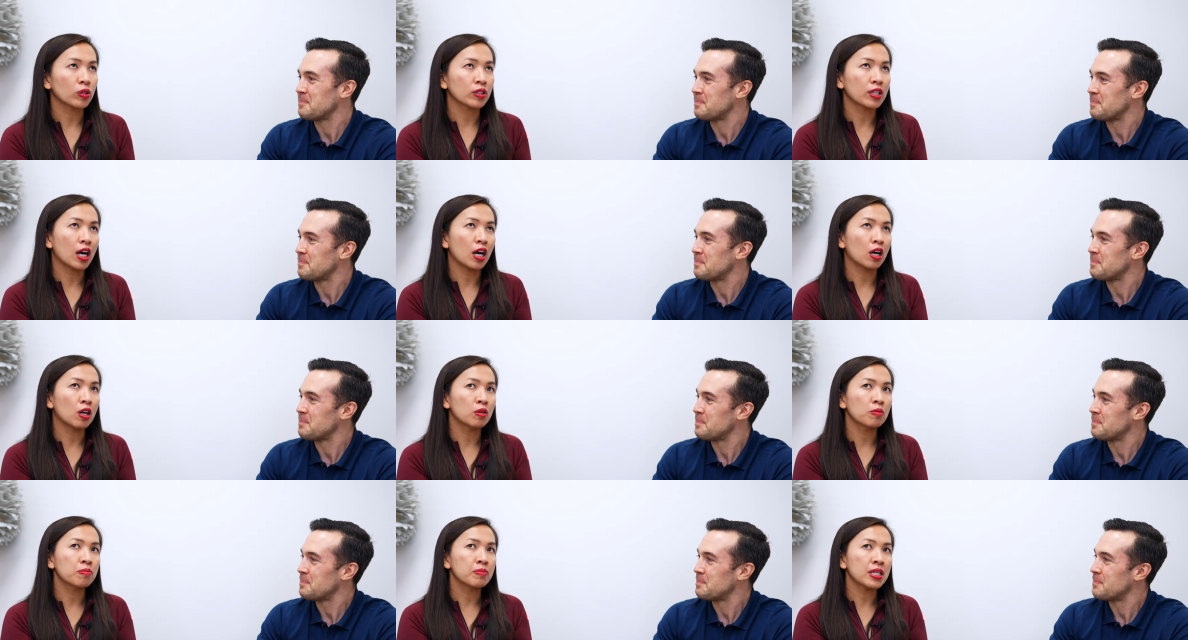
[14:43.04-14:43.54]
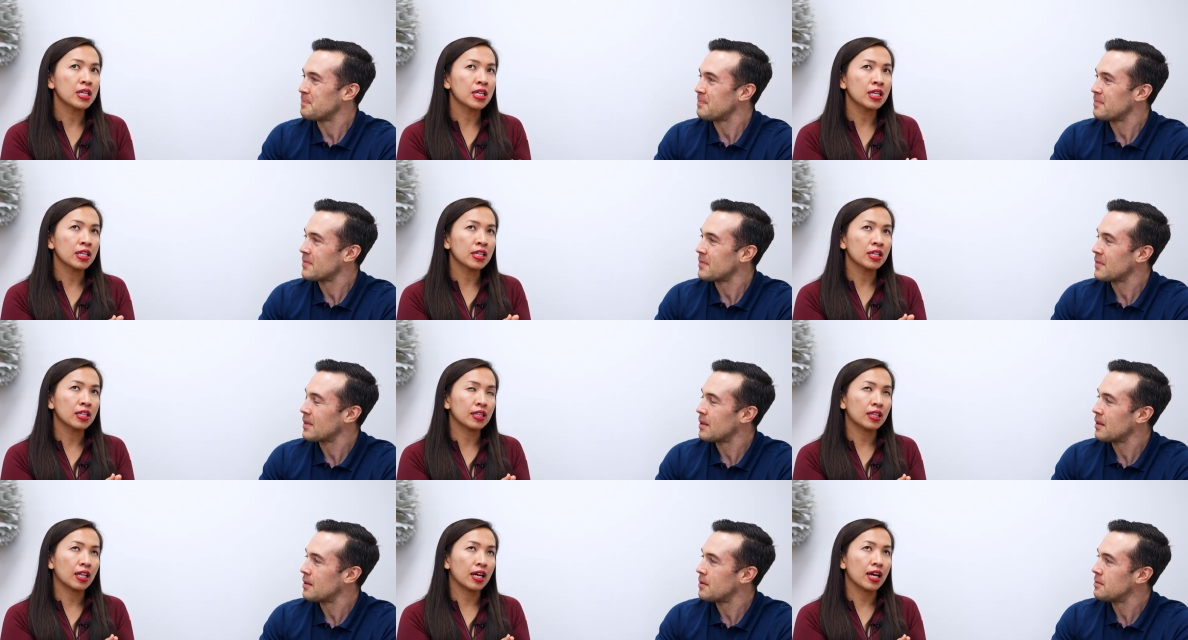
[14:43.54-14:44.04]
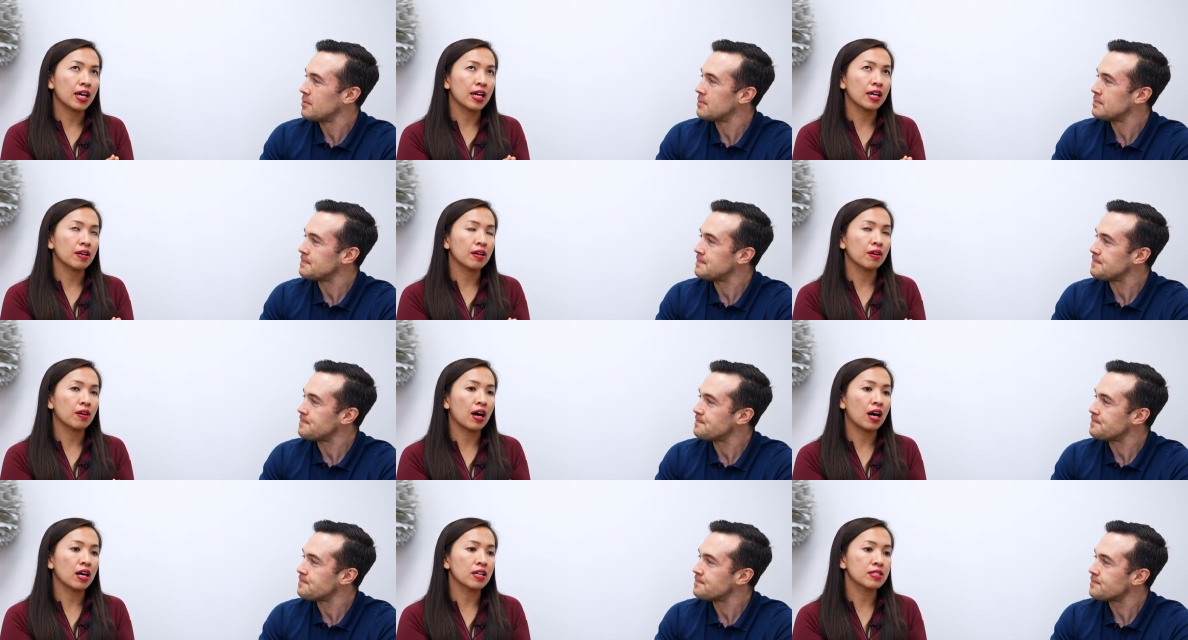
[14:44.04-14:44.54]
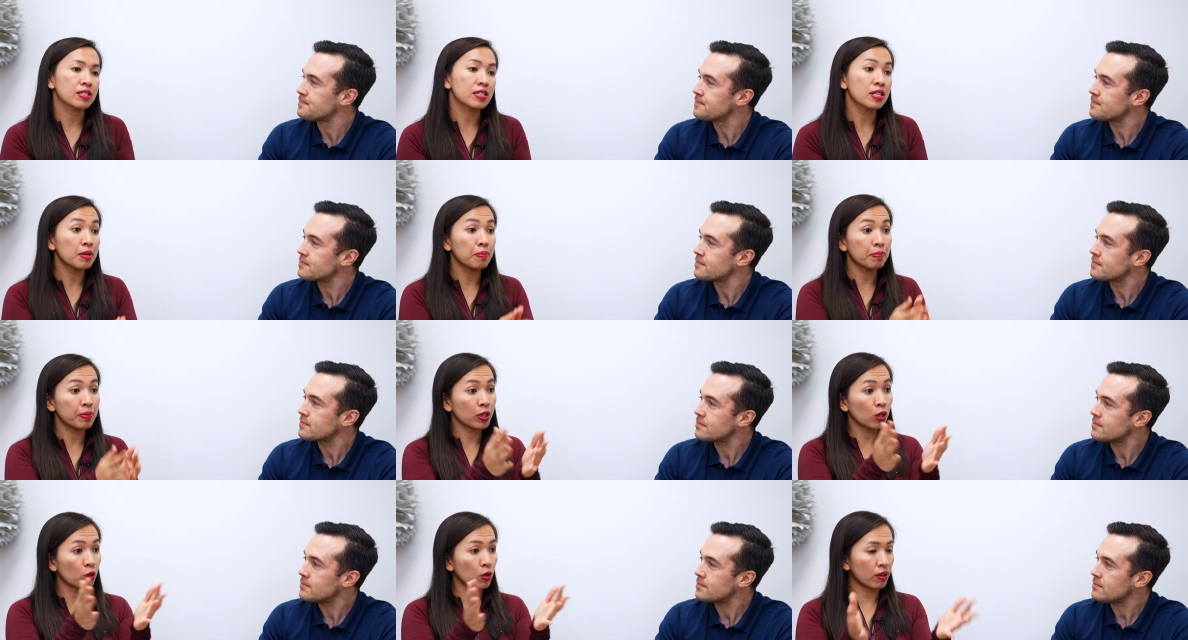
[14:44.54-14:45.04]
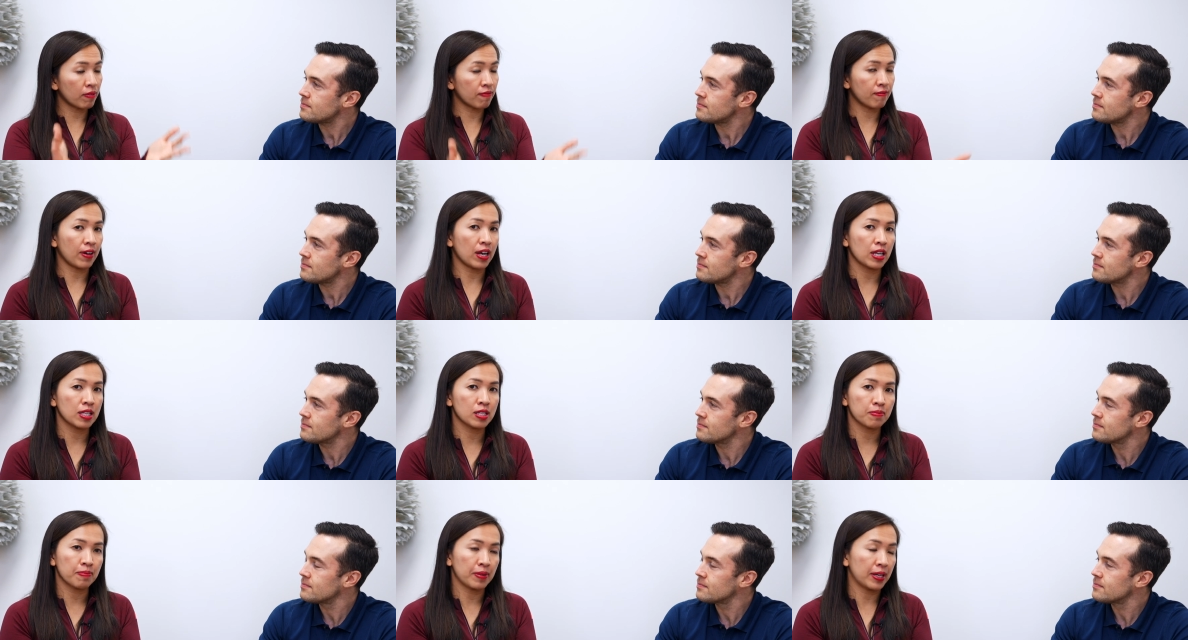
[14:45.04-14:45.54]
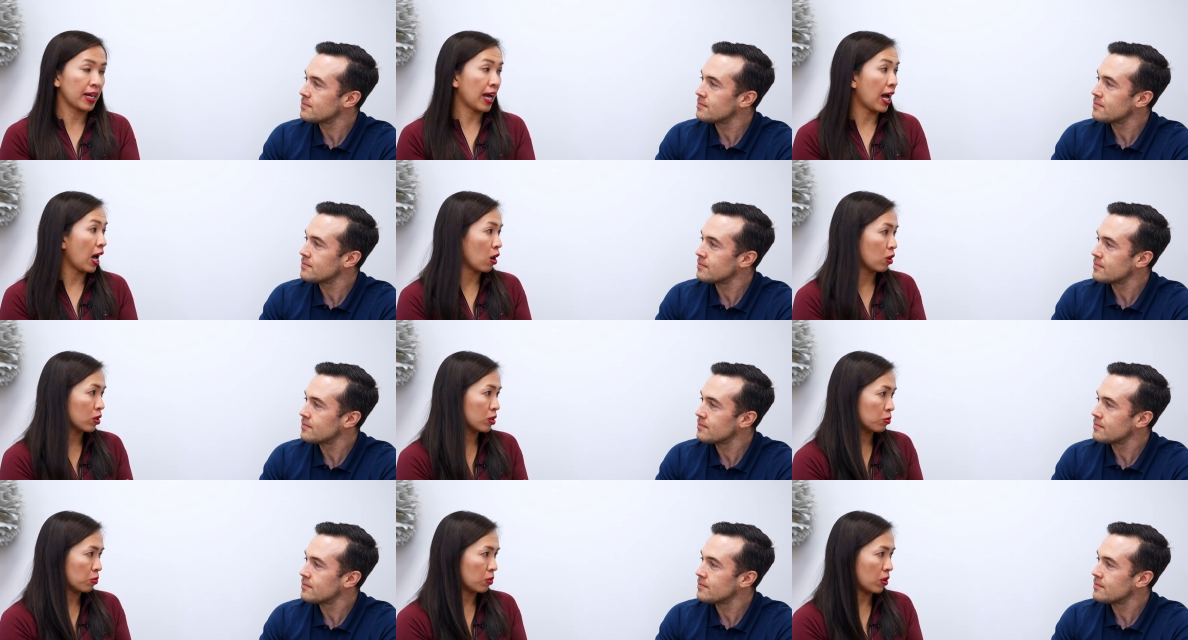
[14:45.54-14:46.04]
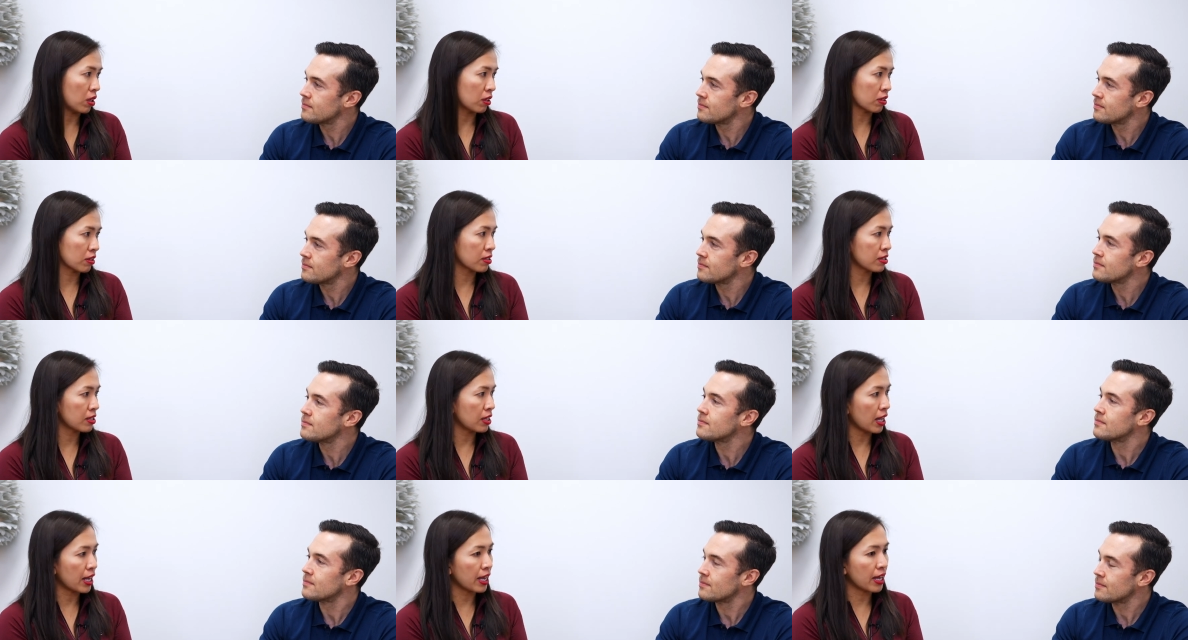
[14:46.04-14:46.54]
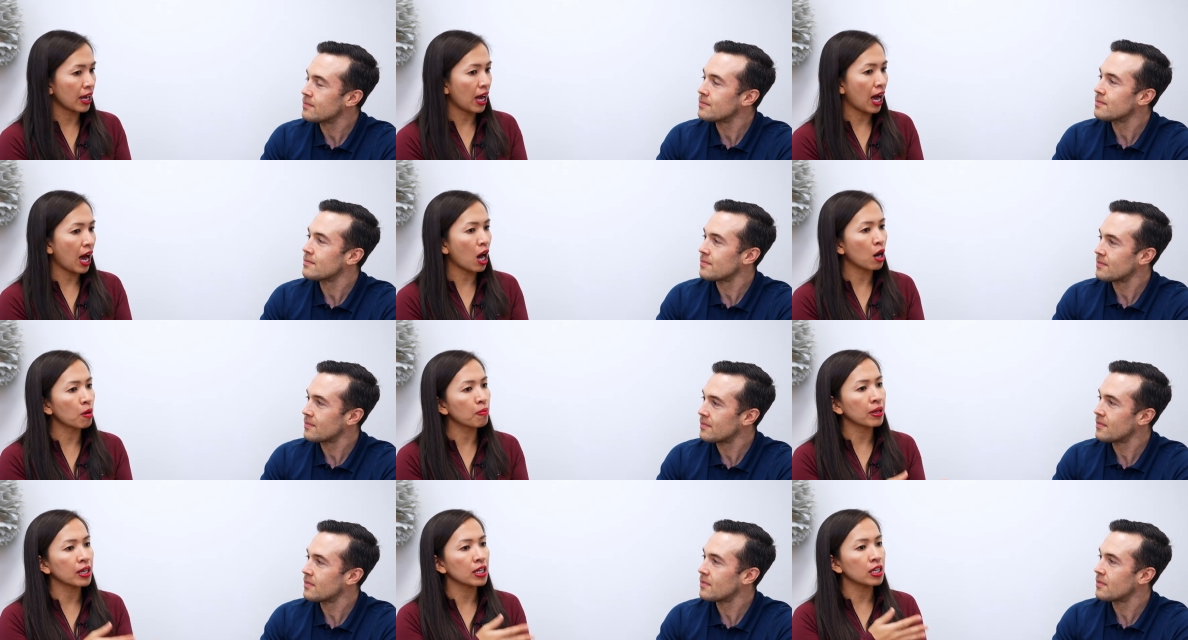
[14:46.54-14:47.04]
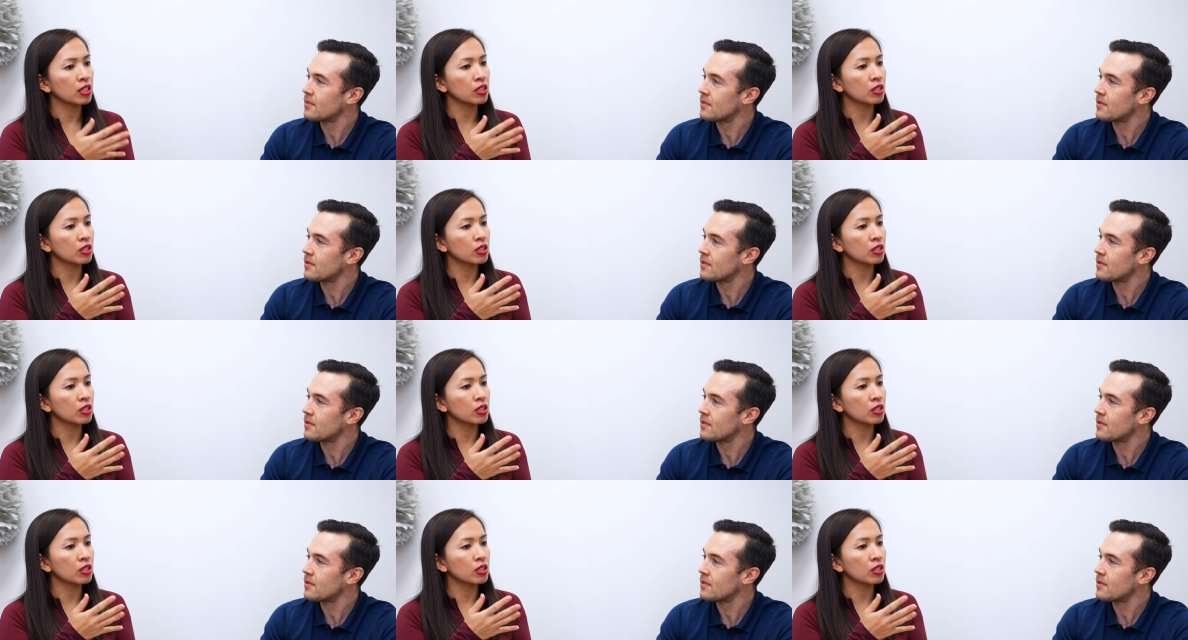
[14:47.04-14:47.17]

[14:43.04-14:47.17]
Speaker 1: tell me like a typical investment, how it works, like how many